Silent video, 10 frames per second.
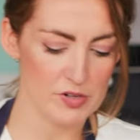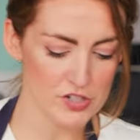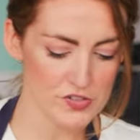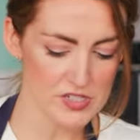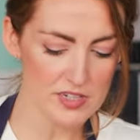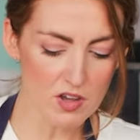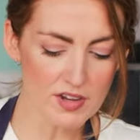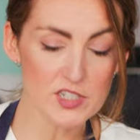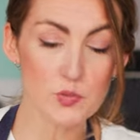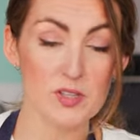which I've just
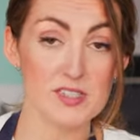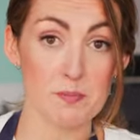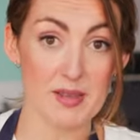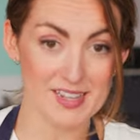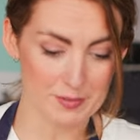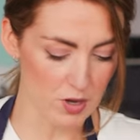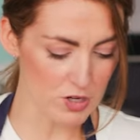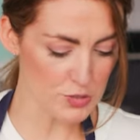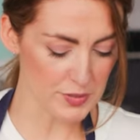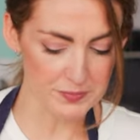lined with some baking
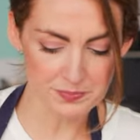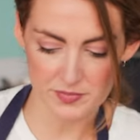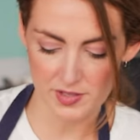parchment.